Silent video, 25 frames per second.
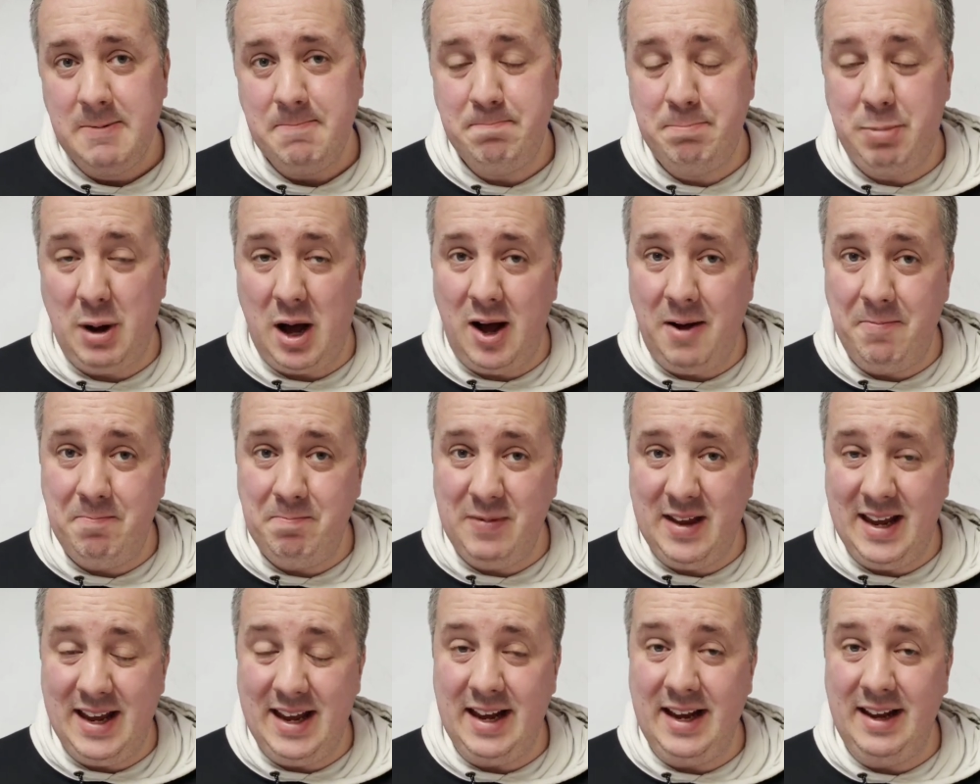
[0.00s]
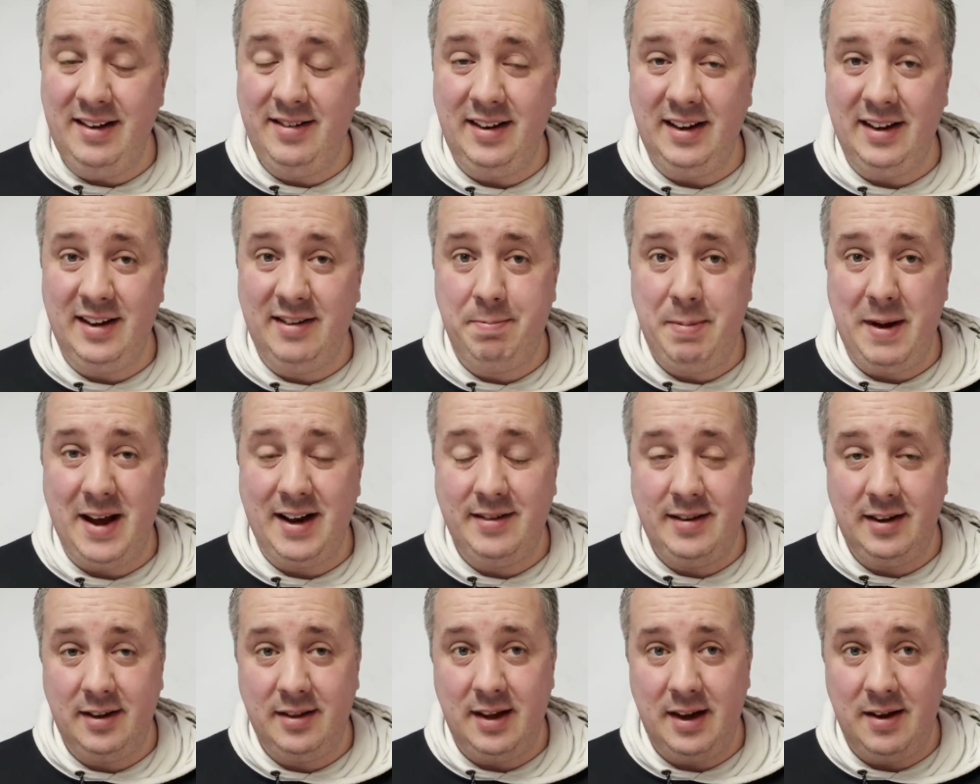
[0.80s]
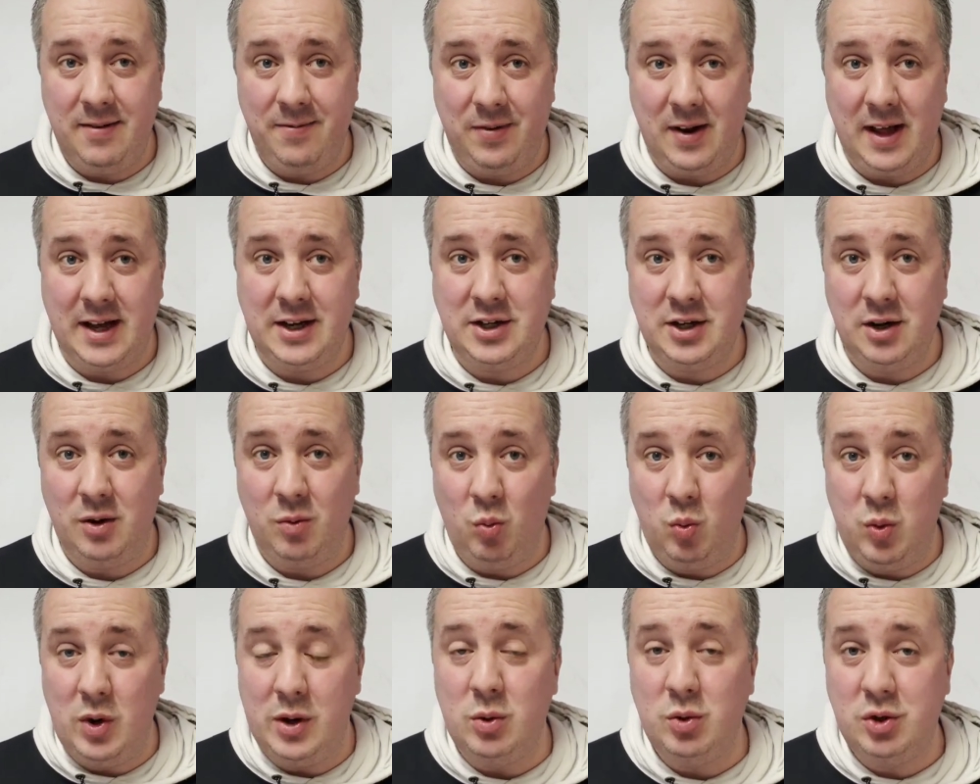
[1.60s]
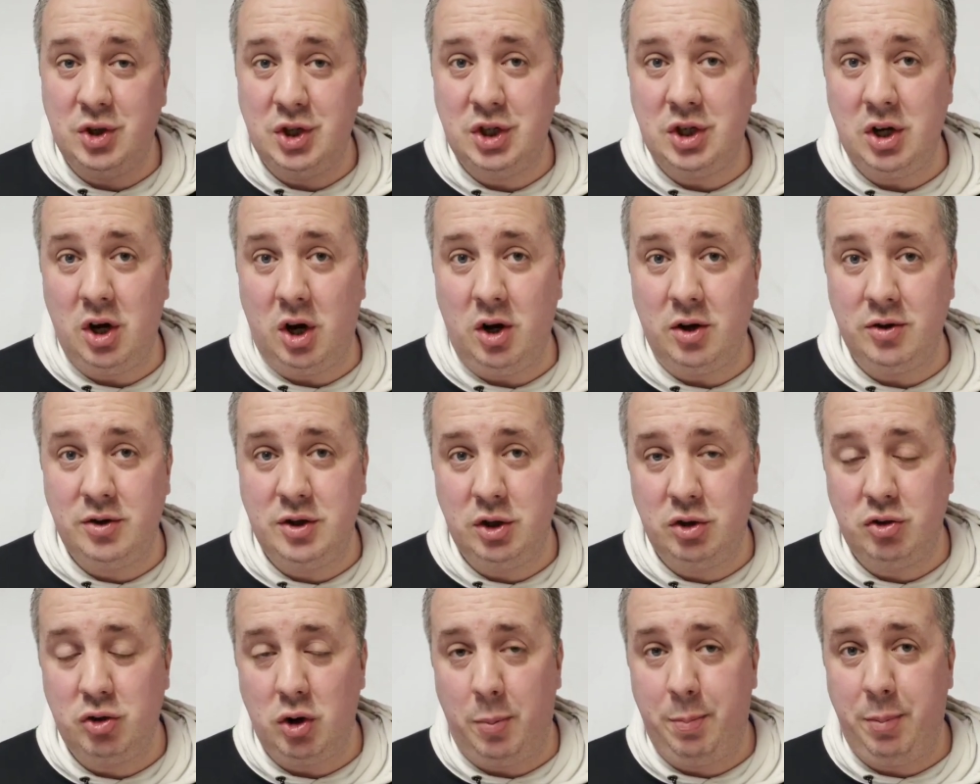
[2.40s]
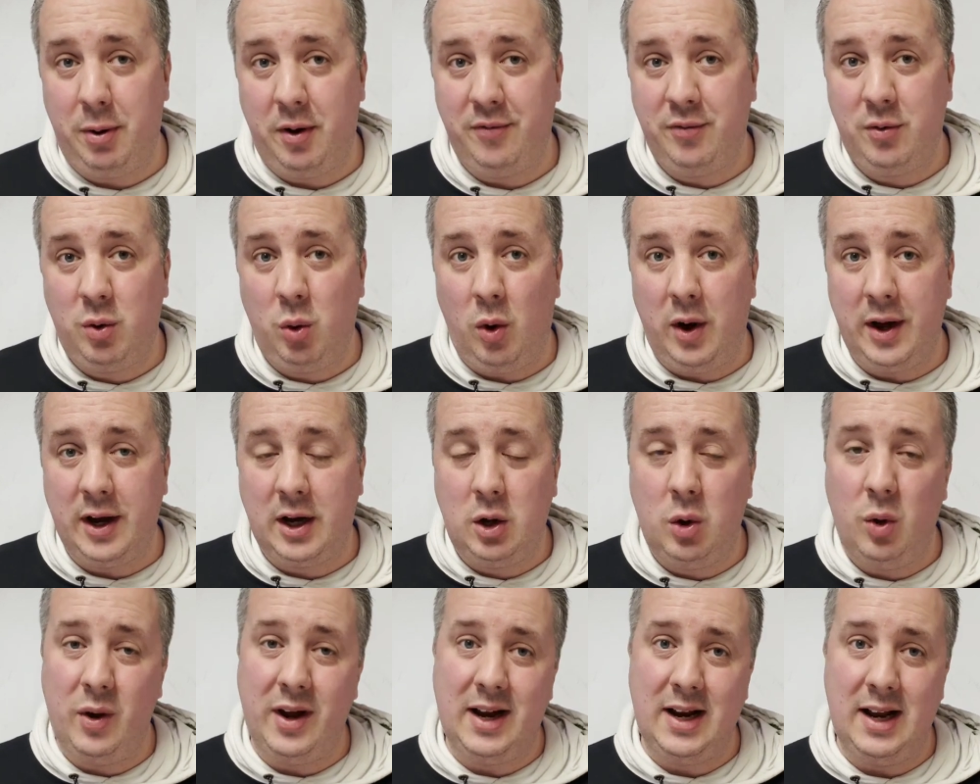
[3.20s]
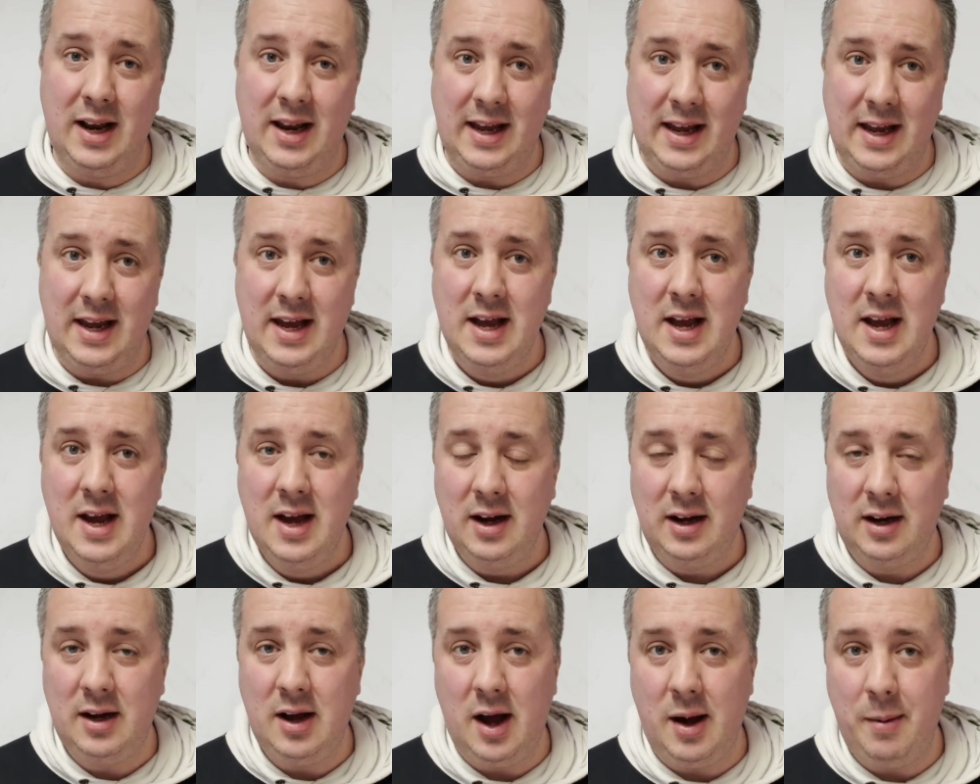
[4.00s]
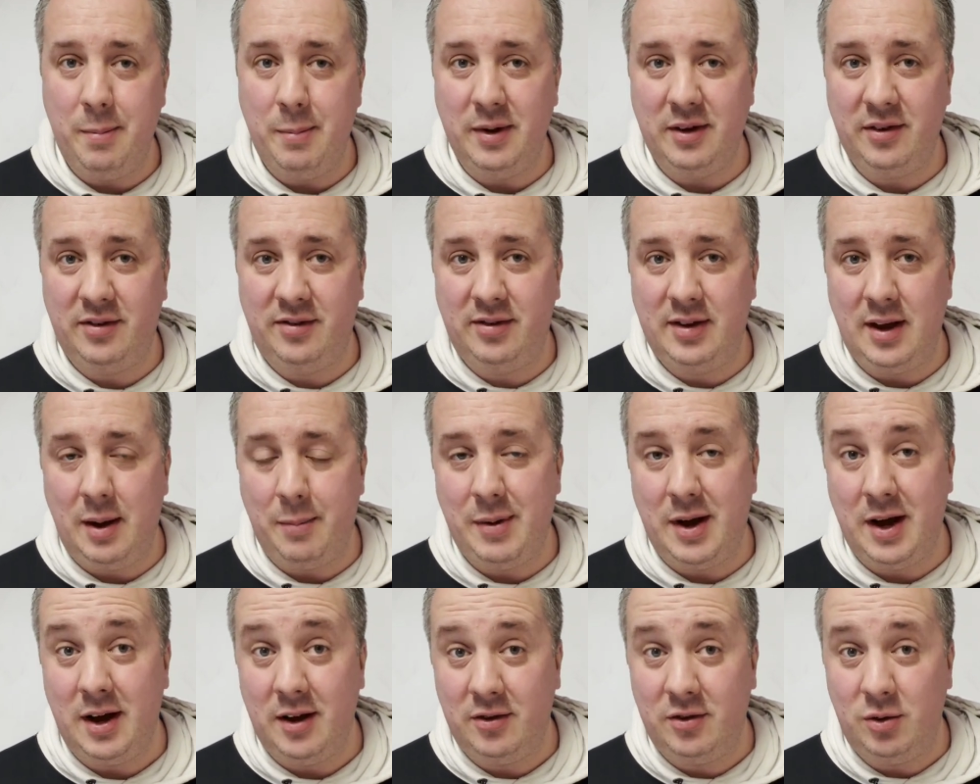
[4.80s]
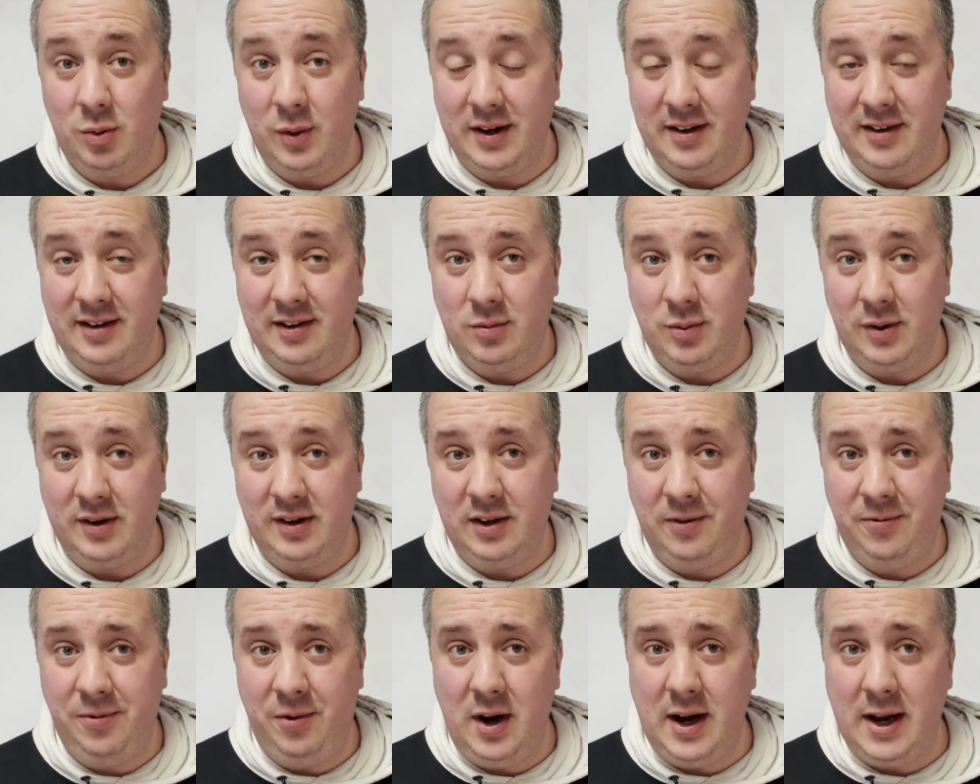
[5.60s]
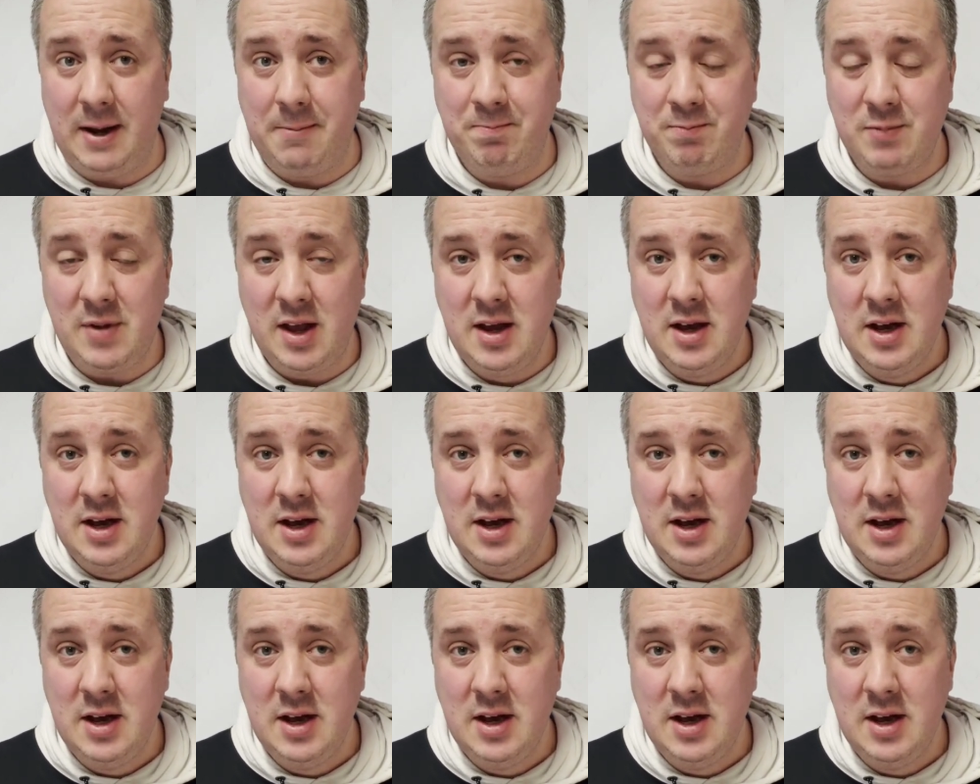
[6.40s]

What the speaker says: but it is expected that inflation will start to drop off quite quickly come summer 2023.